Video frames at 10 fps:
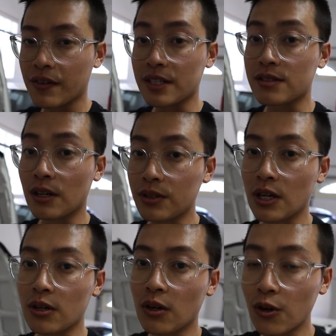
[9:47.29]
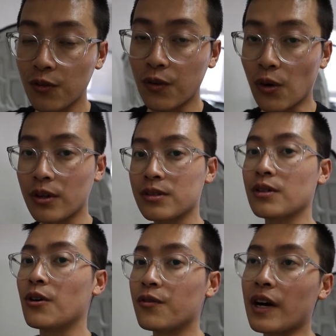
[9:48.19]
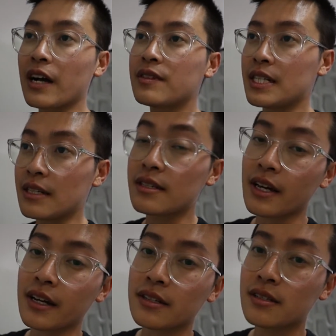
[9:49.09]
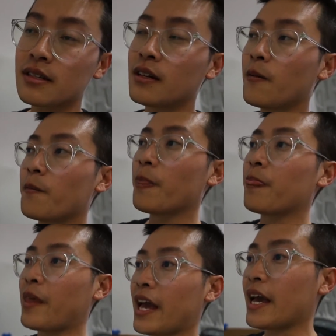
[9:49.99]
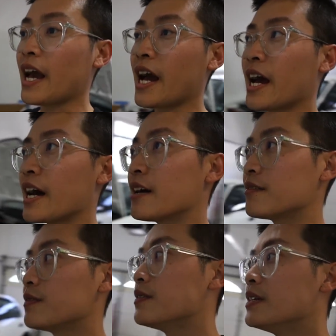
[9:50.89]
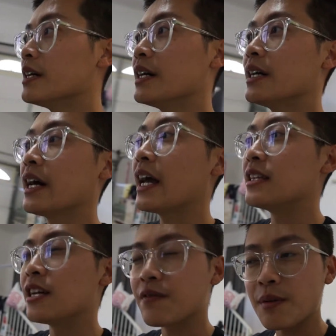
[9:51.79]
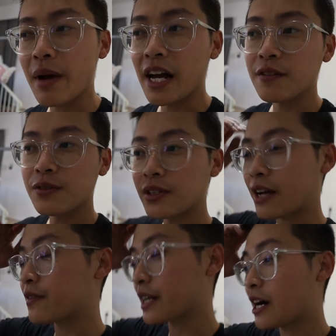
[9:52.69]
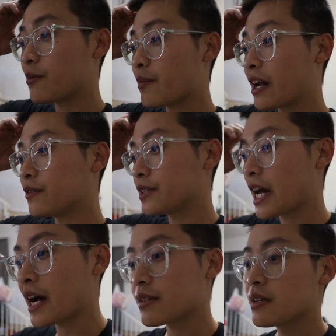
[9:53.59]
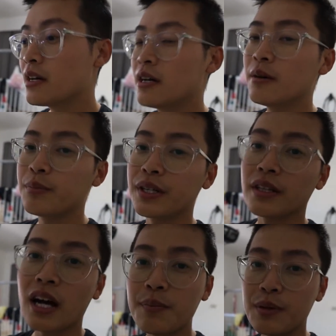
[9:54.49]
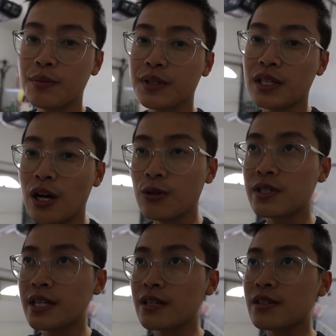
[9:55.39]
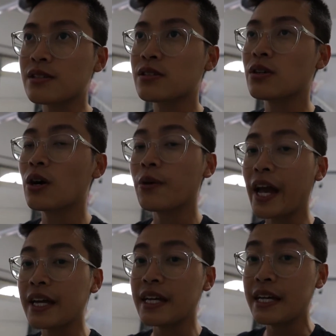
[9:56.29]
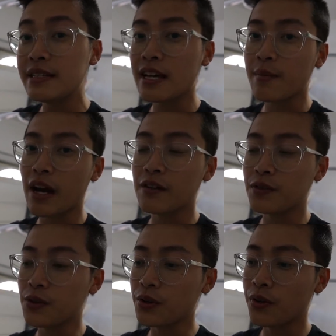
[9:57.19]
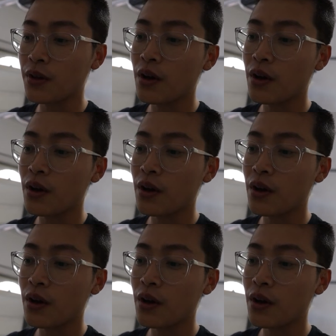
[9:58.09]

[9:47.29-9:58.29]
you guys don't know, 04 to 05 TSX, they have a different manifold. I forgot what manifold it has, but a lot of people put the 06 to 08 intake manifold